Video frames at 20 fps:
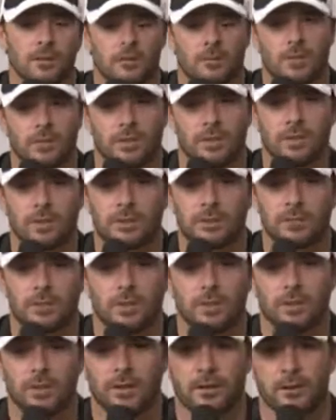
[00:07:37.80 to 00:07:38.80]
Boy, keys to
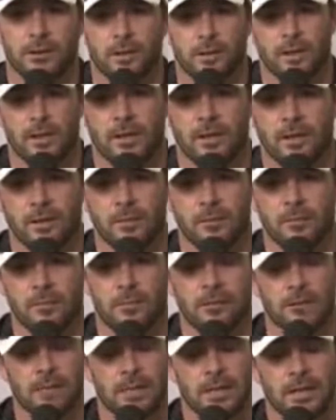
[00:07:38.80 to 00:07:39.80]
winning there. I
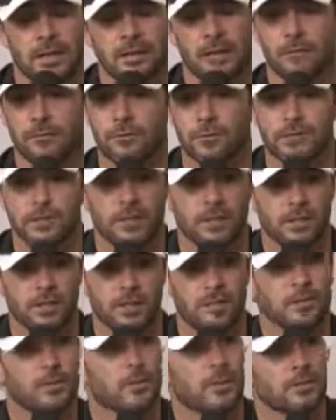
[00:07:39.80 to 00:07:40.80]
think first thing that
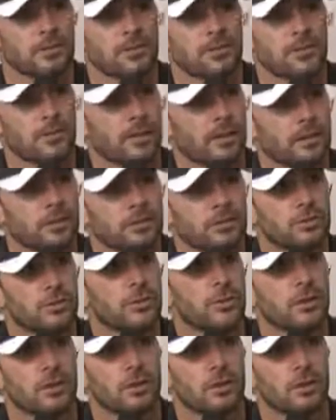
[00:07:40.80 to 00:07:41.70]
comes to mind is fuel mileage.